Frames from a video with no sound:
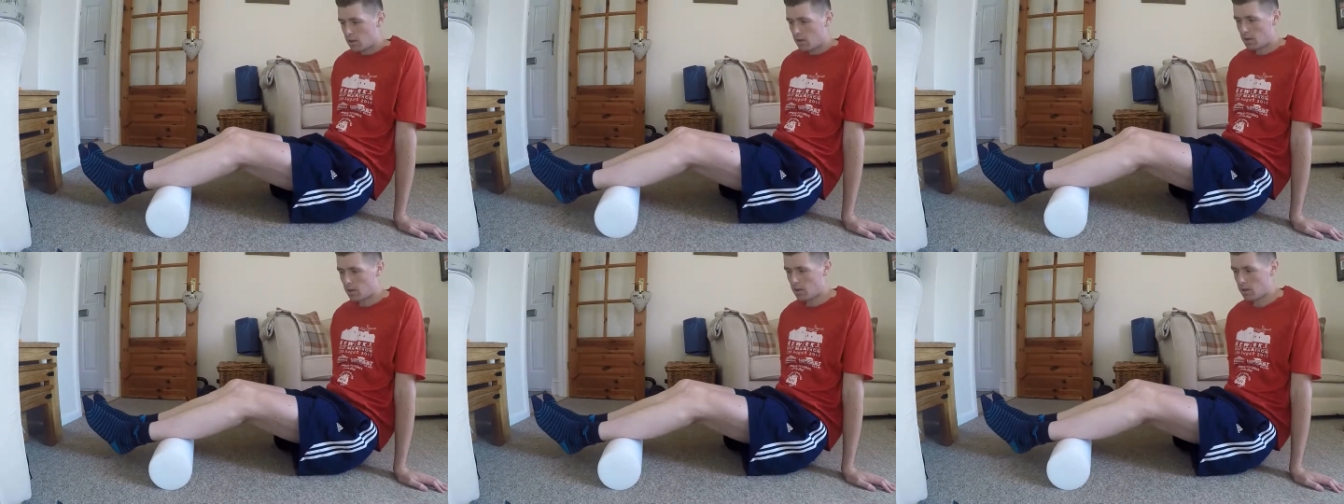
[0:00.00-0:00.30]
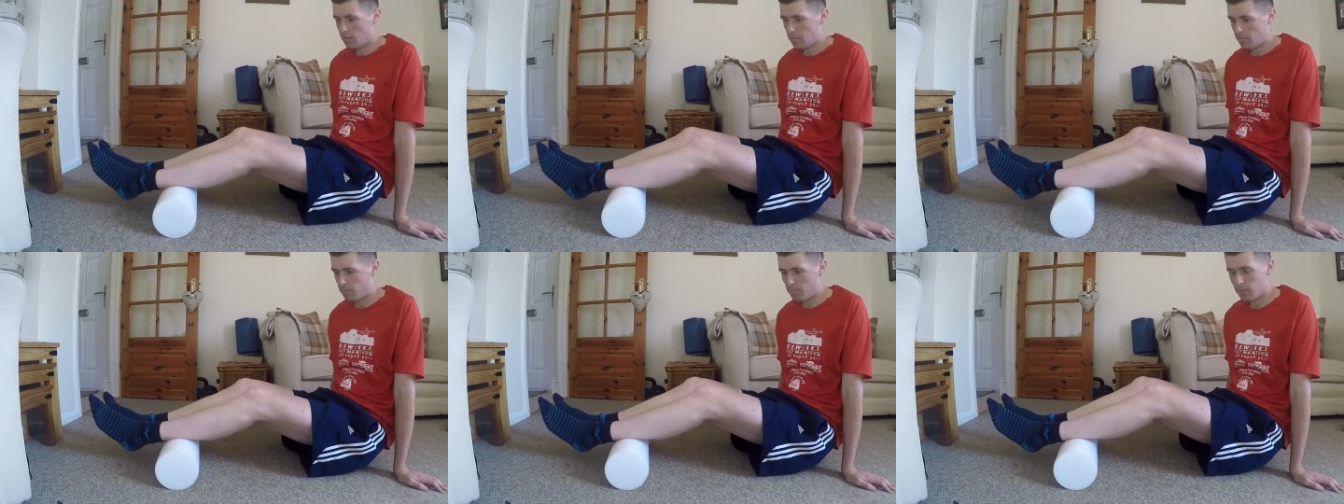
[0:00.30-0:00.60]

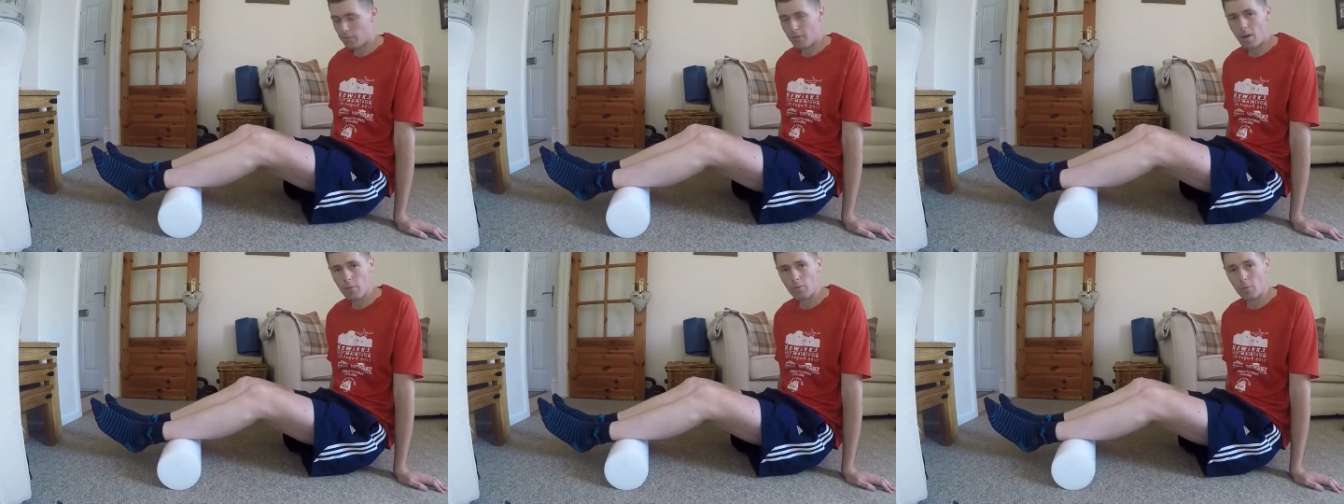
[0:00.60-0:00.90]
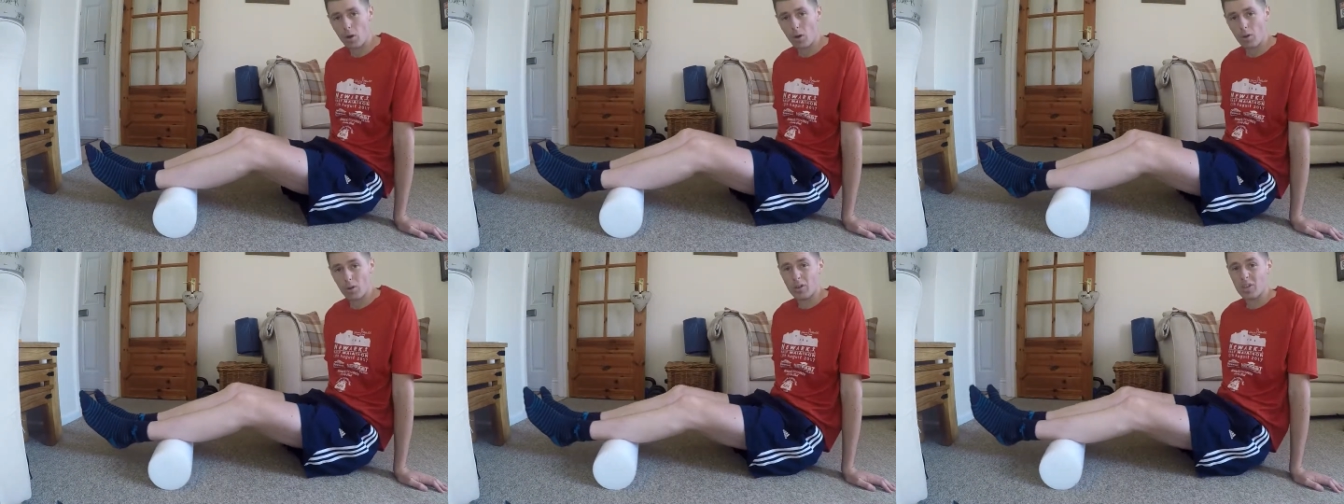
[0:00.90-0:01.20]
The foam
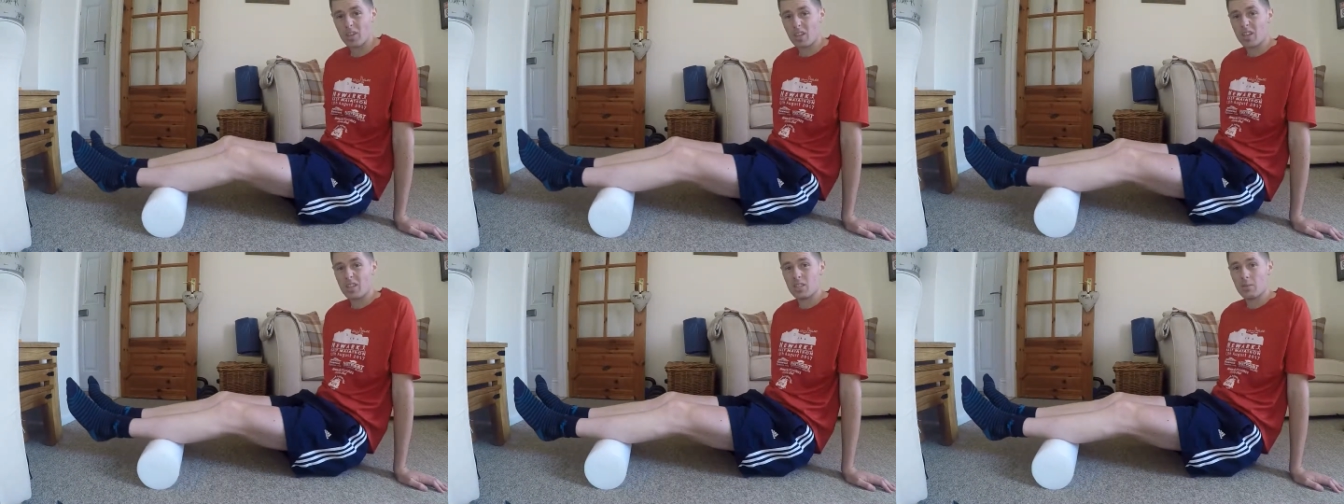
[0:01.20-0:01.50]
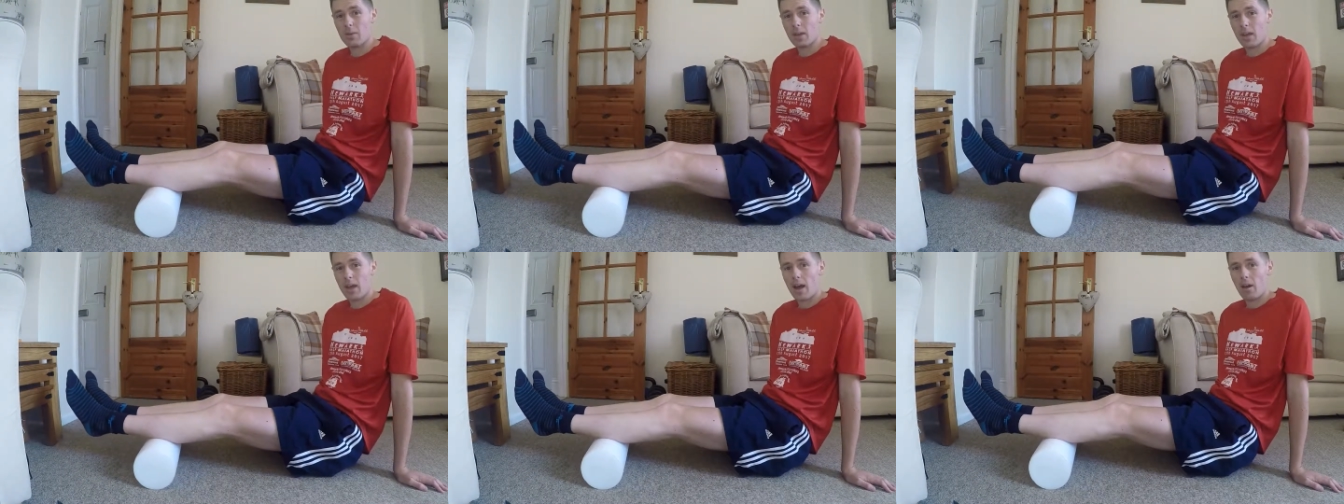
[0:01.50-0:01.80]
roller is a
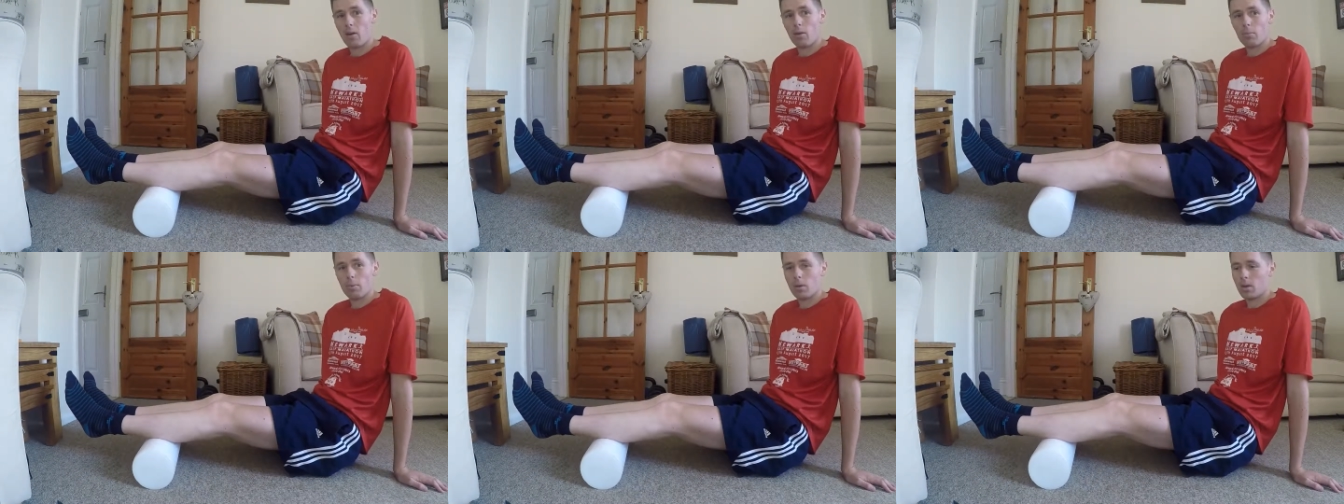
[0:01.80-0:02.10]
big help.